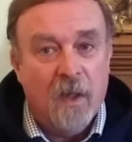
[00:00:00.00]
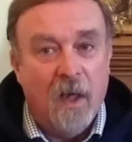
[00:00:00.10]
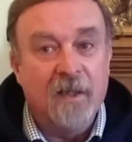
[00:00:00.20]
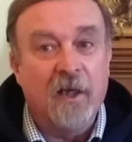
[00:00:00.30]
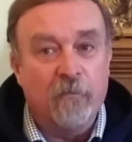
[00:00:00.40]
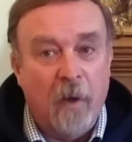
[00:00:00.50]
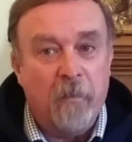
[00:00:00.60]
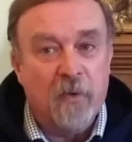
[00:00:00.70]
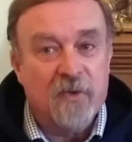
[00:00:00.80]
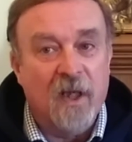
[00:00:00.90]
And it
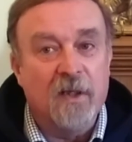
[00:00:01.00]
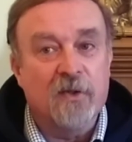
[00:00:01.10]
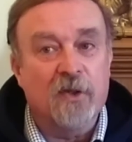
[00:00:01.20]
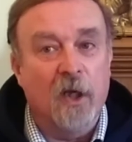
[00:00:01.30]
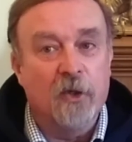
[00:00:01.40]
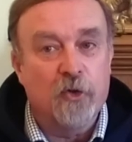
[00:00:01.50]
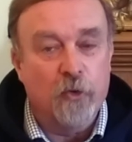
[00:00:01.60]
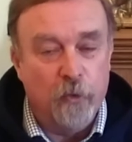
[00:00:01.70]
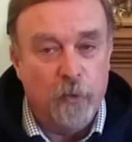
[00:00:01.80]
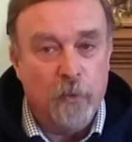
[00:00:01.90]
represents a
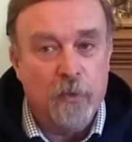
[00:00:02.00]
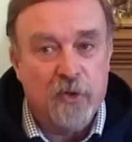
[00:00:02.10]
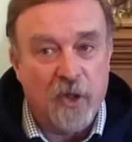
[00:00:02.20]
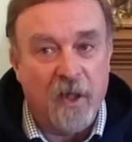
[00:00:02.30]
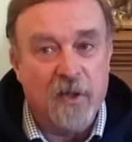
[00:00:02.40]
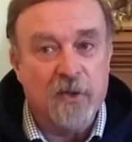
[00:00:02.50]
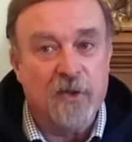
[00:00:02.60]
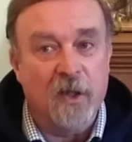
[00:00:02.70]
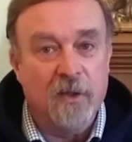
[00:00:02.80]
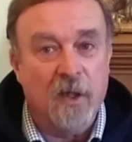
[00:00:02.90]
true
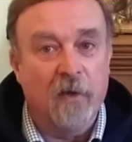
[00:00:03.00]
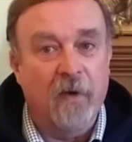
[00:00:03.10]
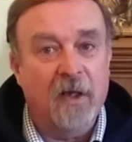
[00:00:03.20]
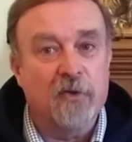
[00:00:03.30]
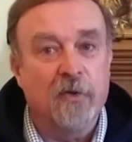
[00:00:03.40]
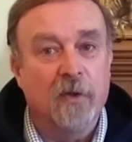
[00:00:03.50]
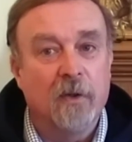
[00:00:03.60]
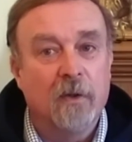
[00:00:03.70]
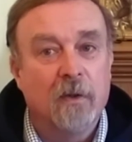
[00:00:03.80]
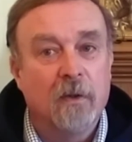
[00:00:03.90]
change in direction,
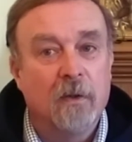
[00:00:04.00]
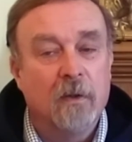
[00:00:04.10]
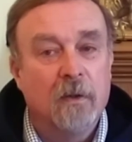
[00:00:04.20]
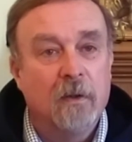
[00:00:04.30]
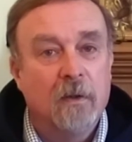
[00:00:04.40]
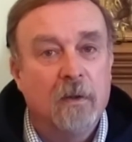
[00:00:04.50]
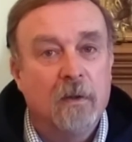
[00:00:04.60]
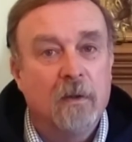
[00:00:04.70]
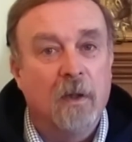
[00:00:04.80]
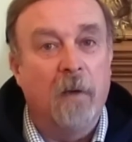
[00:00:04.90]

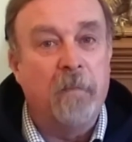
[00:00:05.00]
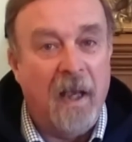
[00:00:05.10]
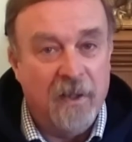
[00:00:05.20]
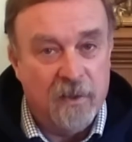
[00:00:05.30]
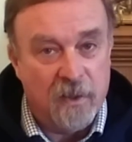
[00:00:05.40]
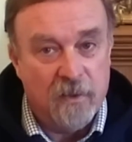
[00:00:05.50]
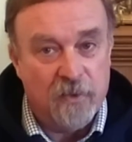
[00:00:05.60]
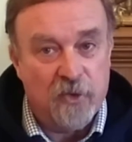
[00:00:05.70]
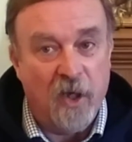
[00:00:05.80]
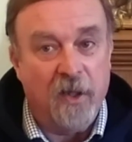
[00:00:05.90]
a penitent
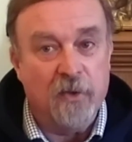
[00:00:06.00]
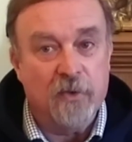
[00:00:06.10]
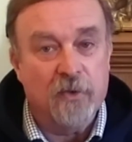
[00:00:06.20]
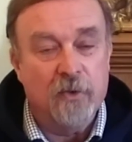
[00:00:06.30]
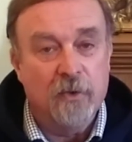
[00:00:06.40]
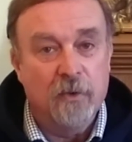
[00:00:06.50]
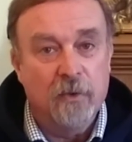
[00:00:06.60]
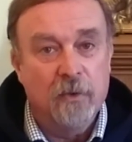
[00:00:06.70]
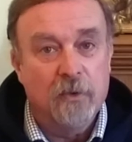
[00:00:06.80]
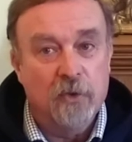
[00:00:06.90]
change
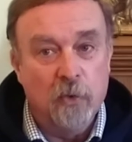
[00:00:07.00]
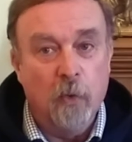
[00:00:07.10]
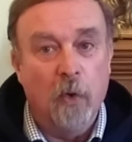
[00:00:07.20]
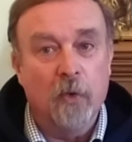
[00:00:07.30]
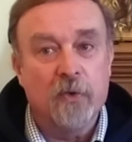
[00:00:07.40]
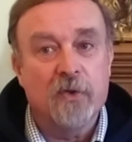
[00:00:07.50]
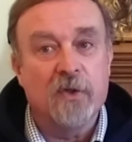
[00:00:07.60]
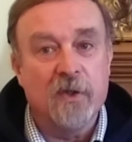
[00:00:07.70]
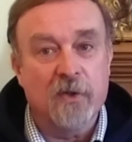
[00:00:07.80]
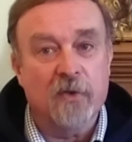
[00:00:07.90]
towards
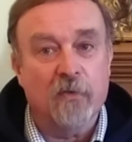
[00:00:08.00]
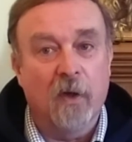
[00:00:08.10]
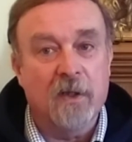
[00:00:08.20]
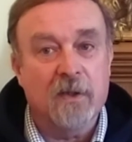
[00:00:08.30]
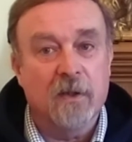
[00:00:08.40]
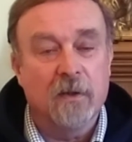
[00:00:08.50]
Jesus Christ.